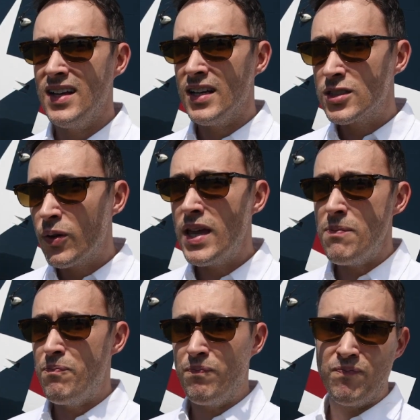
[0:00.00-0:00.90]
So he
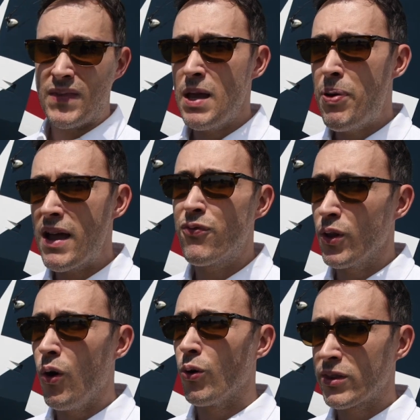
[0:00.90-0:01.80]
paid for
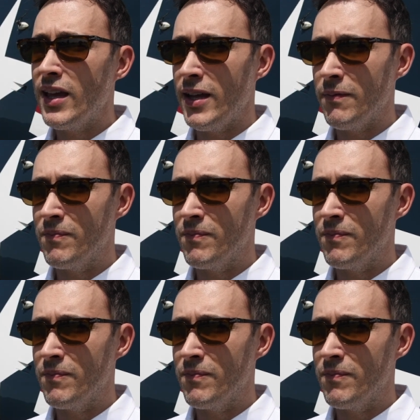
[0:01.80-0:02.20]
the whole thing.